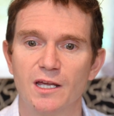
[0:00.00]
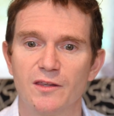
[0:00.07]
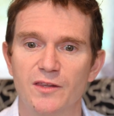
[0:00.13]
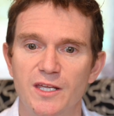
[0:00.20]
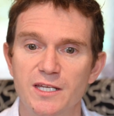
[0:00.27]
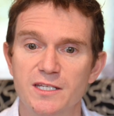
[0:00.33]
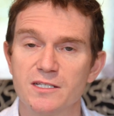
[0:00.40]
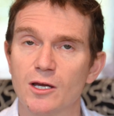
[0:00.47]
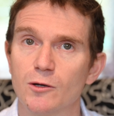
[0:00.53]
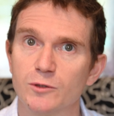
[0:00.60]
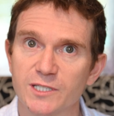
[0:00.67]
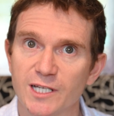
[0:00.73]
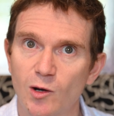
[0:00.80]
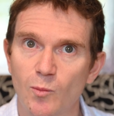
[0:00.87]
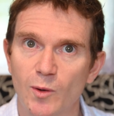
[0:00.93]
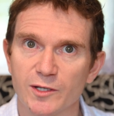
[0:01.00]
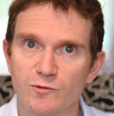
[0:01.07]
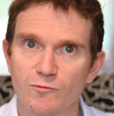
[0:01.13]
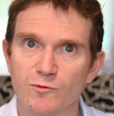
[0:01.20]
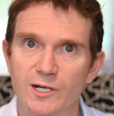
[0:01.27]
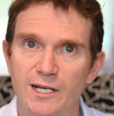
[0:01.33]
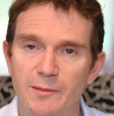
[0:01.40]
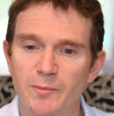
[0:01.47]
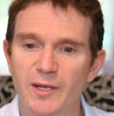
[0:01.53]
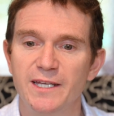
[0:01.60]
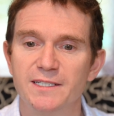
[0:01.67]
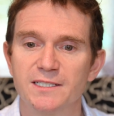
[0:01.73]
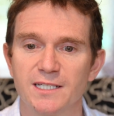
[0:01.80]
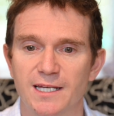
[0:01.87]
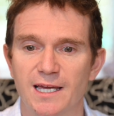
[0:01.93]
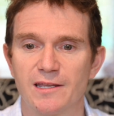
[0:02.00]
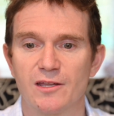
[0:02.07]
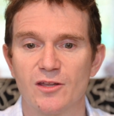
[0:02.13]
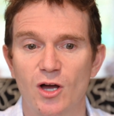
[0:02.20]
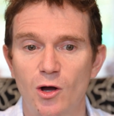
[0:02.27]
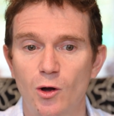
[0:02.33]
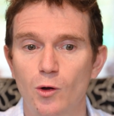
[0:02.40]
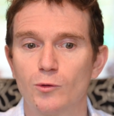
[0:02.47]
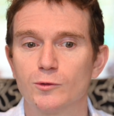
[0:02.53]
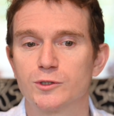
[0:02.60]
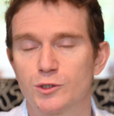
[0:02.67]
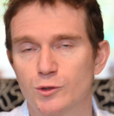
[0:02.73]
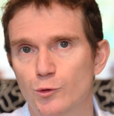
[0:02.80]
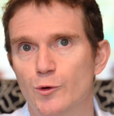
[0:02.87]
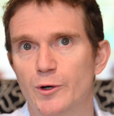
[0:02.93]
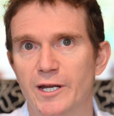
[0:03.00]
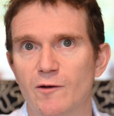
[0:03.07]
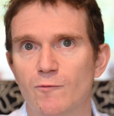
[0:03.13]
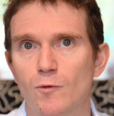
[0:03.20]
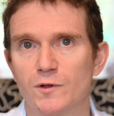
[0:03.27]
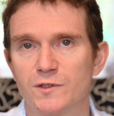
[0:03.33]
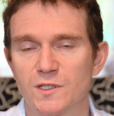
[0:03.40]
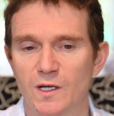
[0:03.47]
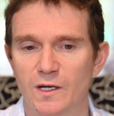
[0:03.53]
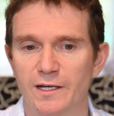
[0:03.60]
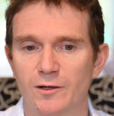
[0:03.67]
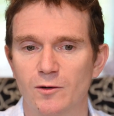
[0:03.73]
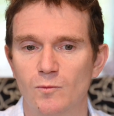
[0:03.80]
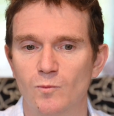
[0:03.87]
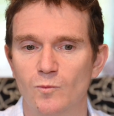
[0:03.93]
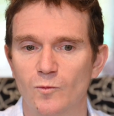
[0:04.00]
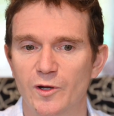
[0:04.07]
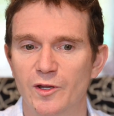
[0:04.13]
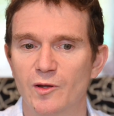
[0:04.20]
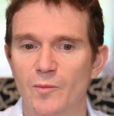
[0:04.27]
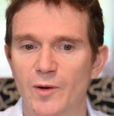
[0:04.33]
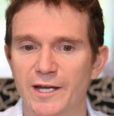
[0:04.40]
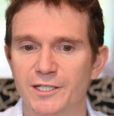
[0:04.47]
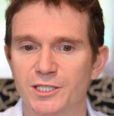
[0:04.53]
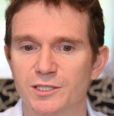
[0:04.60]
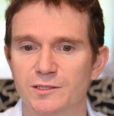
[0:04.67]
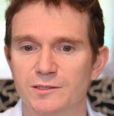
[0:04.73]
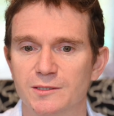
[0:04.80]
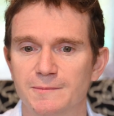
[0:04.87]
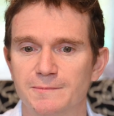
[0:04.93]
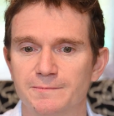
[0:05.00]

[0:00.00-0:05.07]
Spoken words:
these notes help us really piece together the whole story of what's going on with a patient.